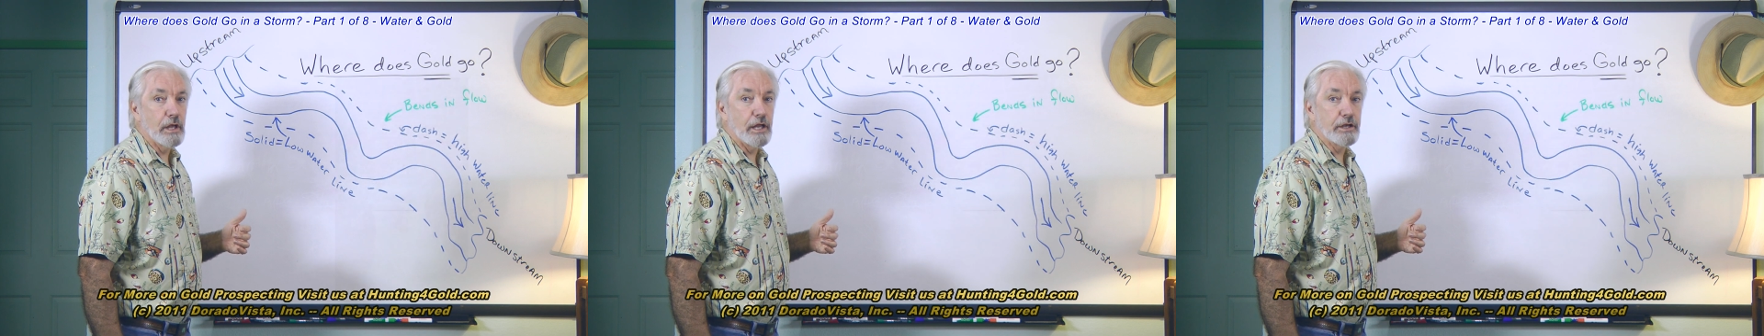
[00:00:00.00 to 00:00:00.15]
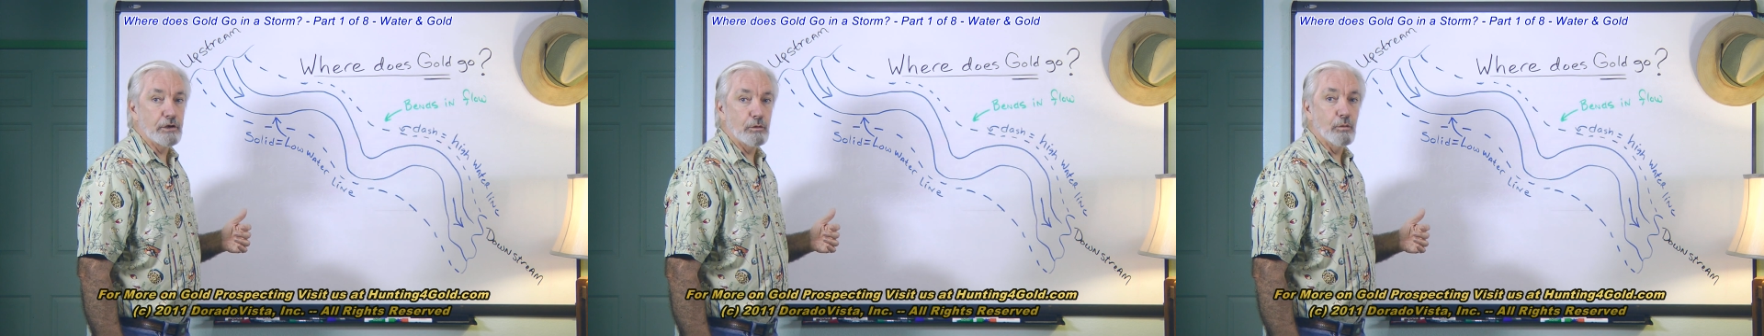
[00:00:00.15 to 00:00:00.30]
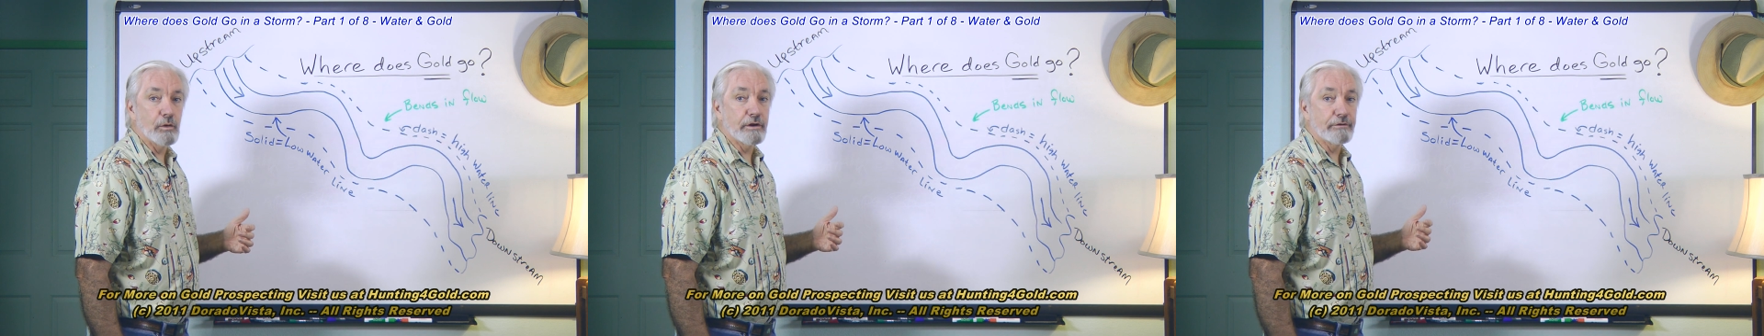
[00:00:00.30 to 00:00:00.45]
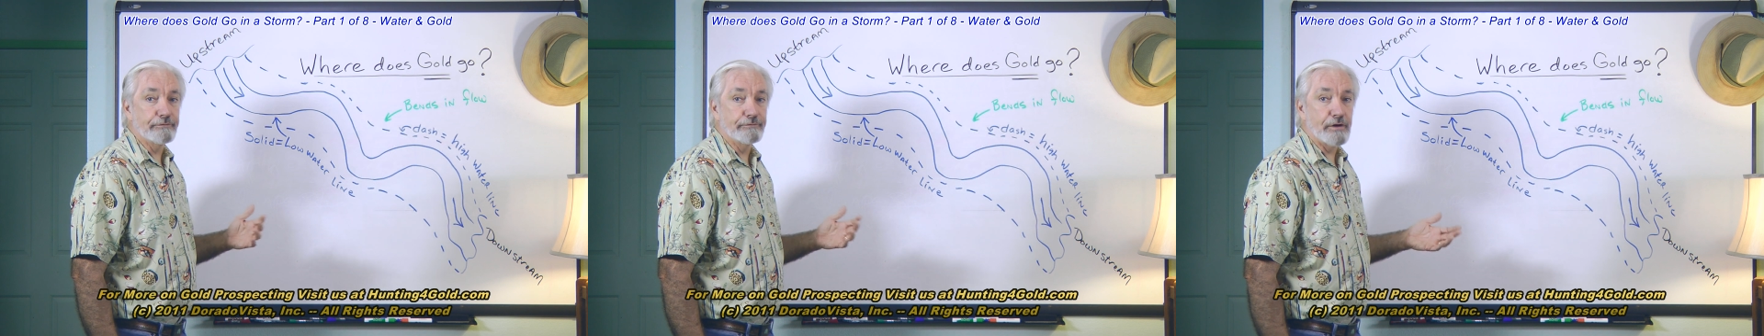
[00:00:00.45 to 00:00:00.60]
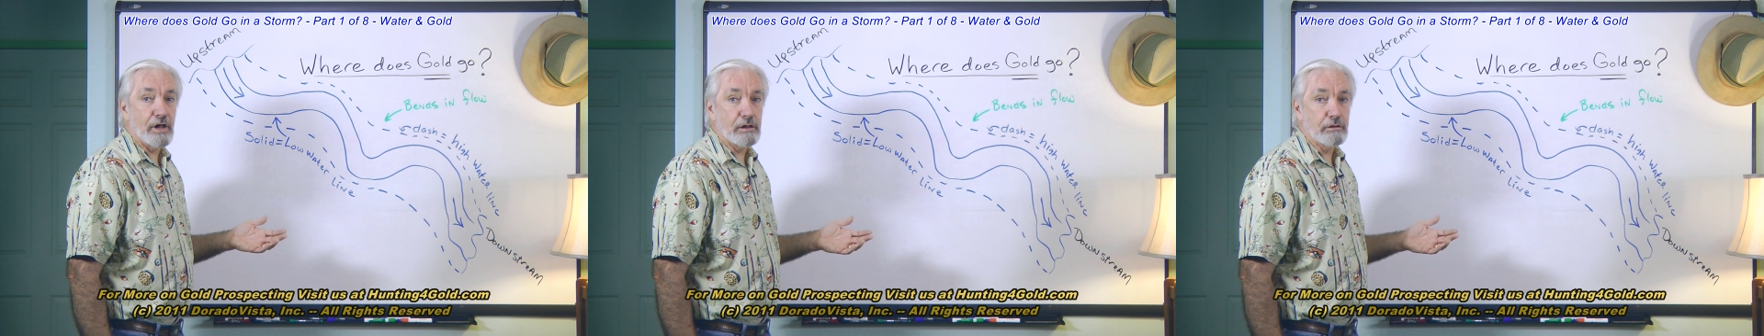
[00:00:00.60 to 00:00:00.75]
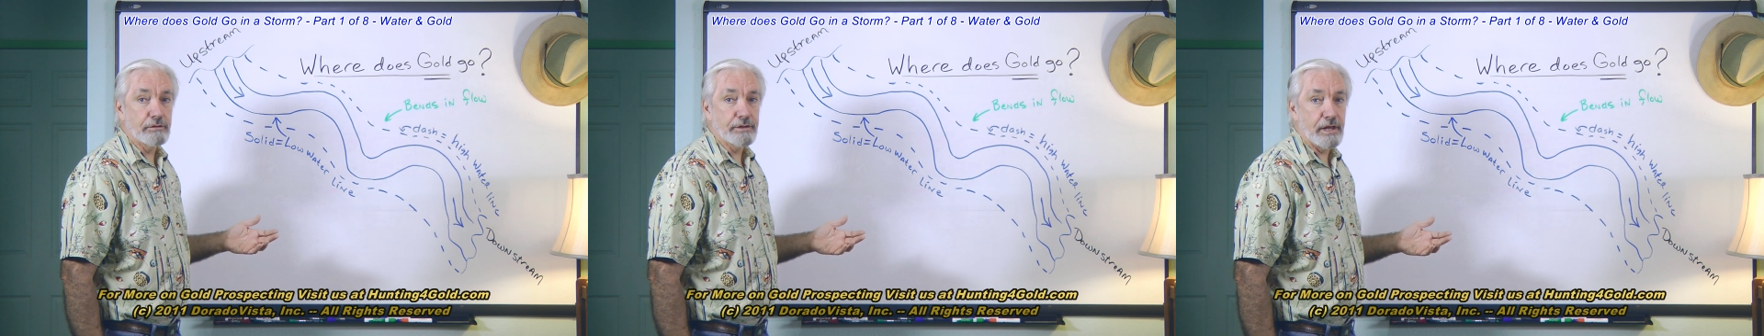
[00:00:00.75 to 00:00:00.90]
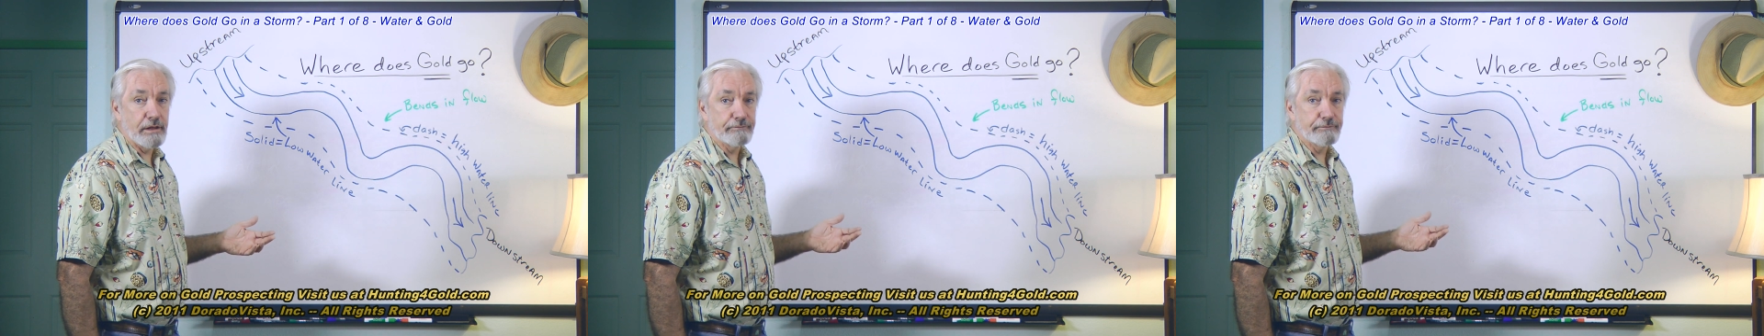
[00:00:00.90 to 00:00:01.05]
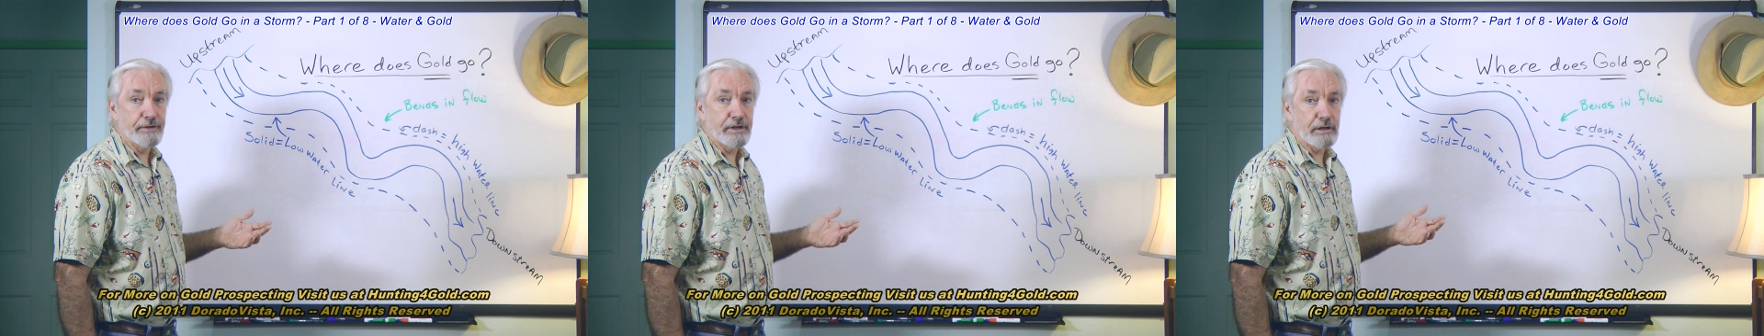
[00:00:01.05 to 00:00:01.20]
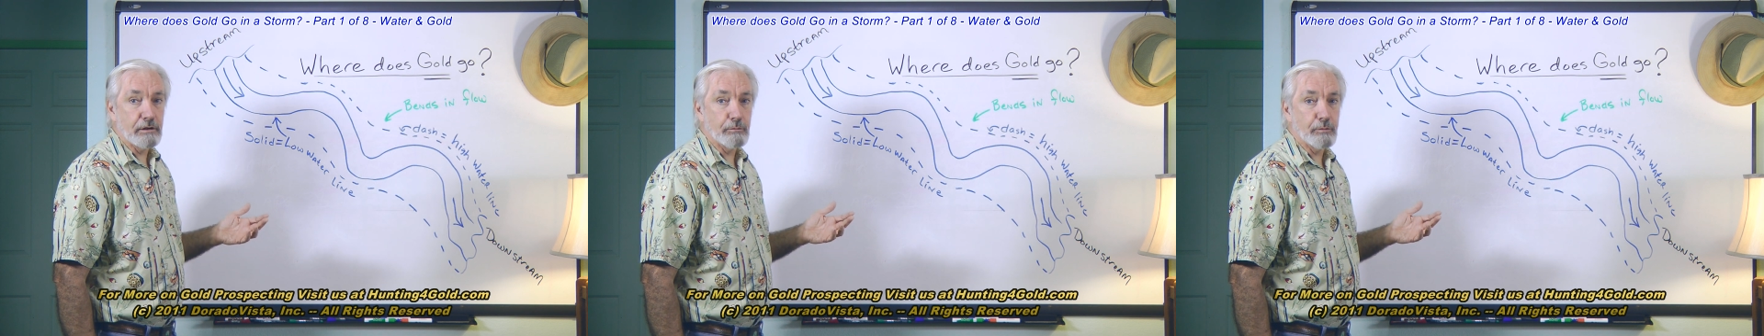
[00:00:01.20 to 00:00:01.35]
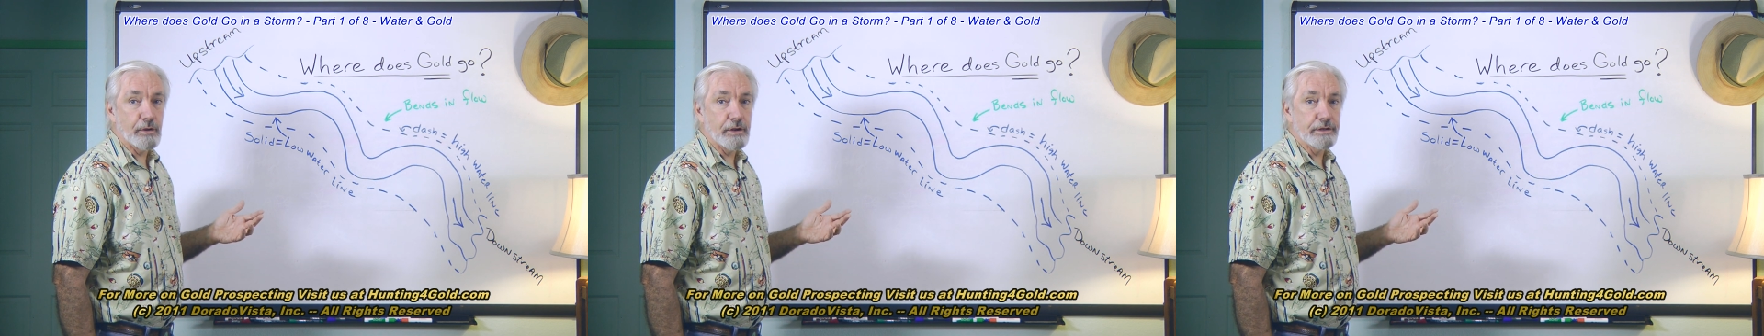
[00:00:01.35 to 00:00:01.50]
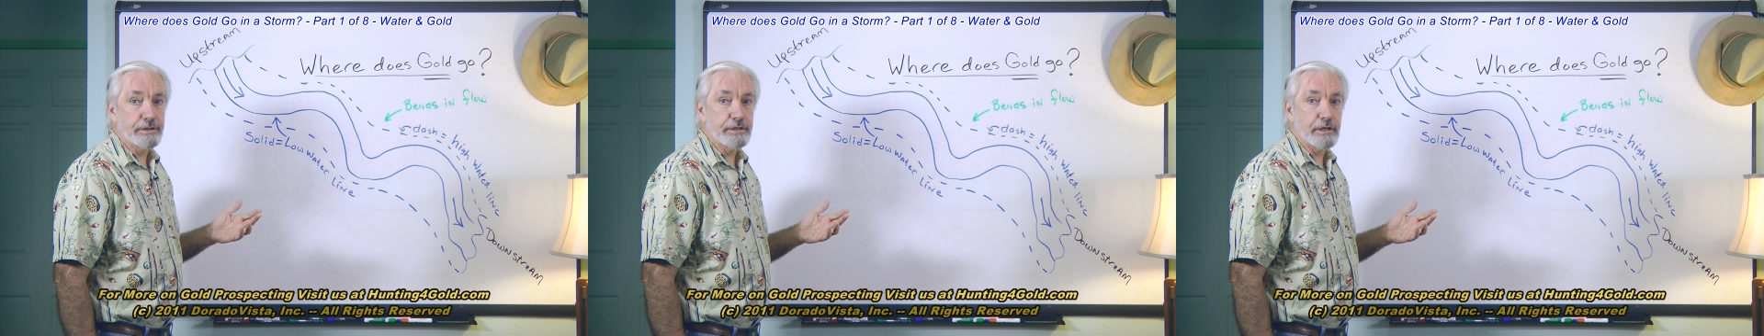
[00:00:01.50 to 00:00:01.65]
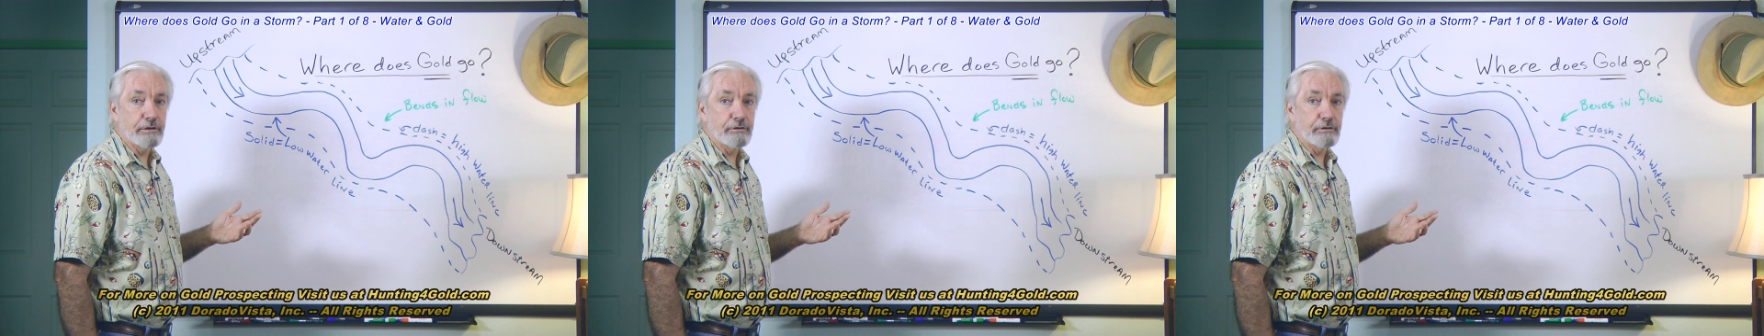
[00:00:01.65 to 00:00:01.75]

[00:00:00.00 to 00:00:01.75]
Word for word: and you want to follow that fingerprint